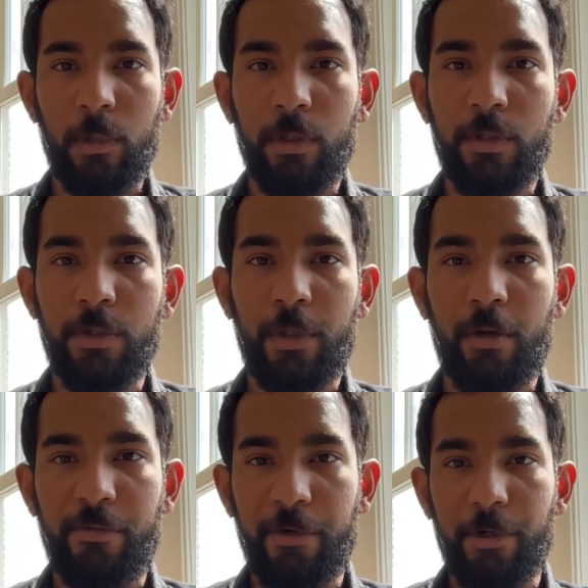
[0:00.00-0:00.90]
So
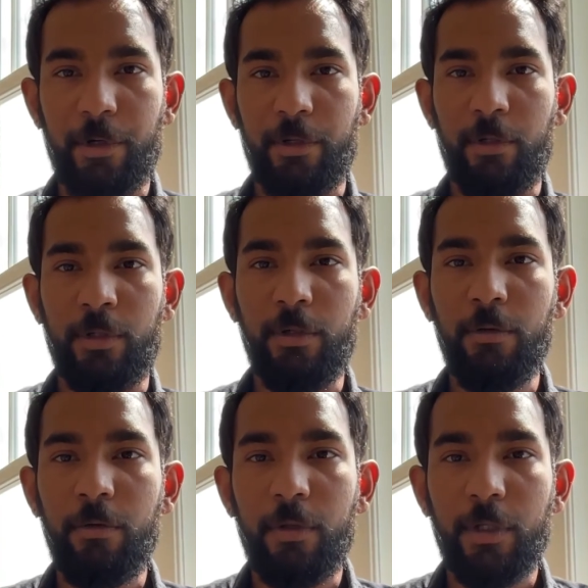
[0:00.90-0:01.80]
without further
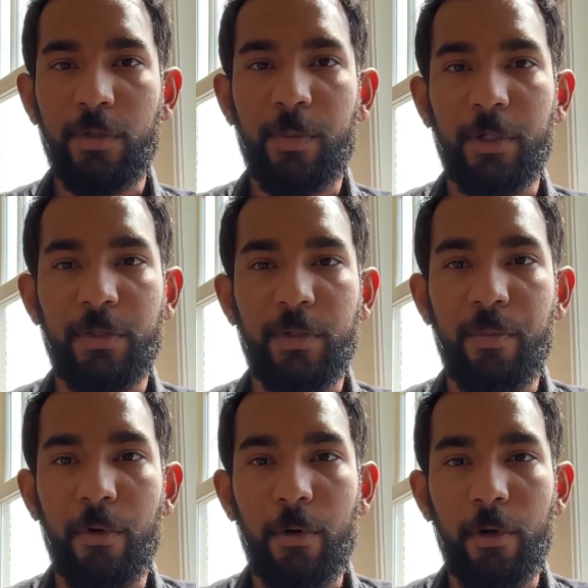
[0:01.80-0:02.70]
ado, let's pass the
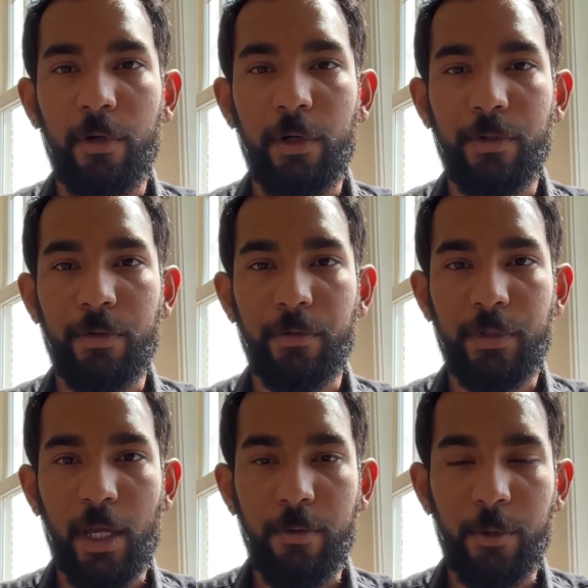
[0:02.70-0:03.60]
ball to
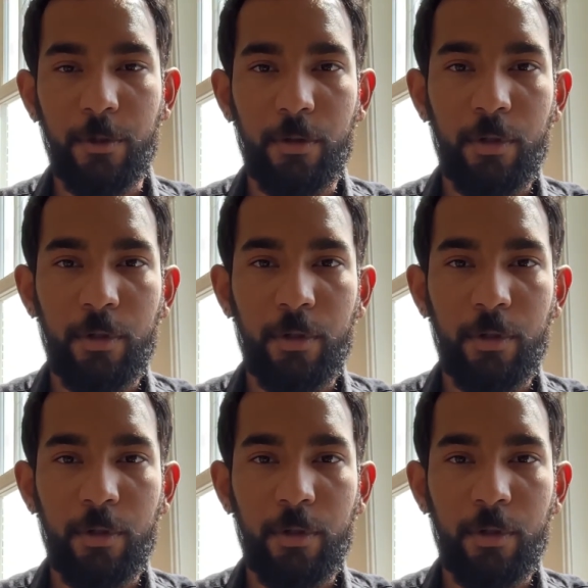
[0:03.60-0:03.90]
Simon.